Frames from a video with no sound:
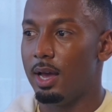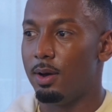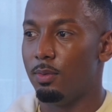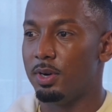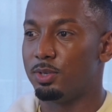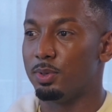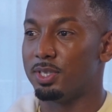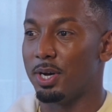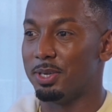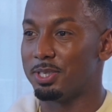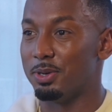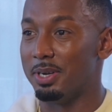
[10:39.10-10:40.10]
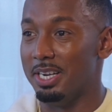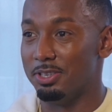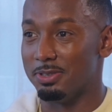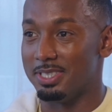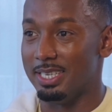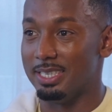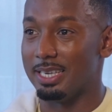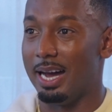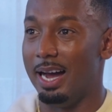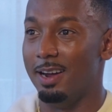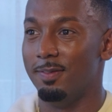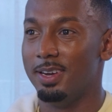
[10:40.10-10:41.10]
which was also an interesting
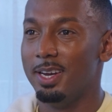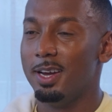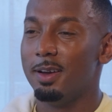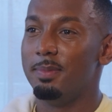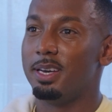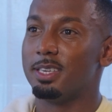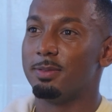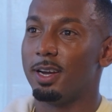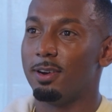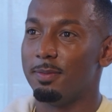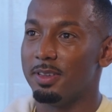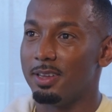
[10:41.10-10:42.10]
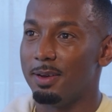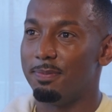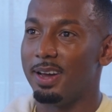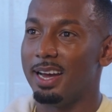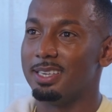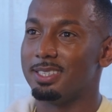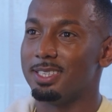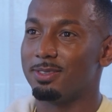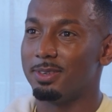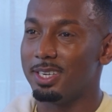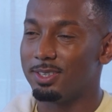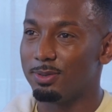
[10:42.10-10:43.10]
time because my grandmother had passed in
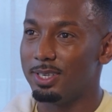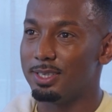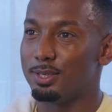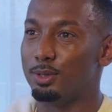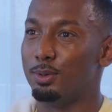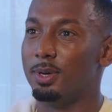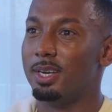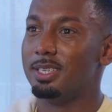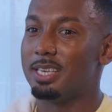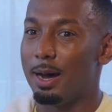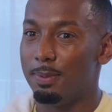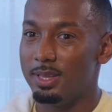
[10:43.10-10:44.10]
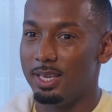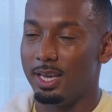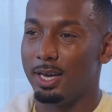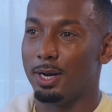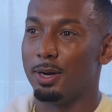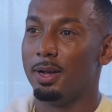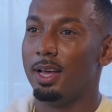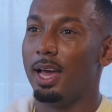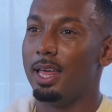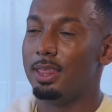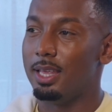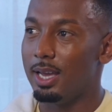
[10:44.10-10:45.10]
2022, top of the year,
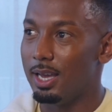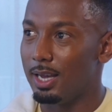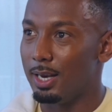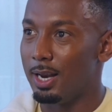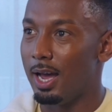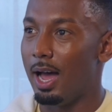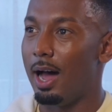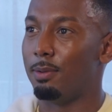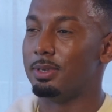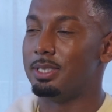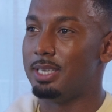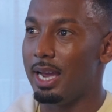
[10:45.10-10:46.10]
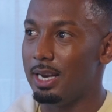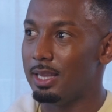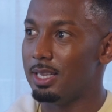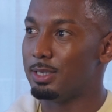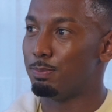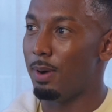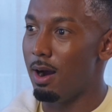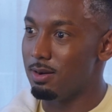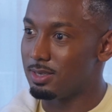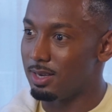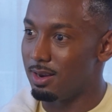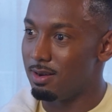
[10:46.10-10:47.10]
and then I was dating this
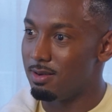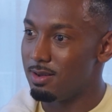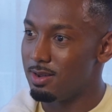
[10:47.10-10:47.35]
person,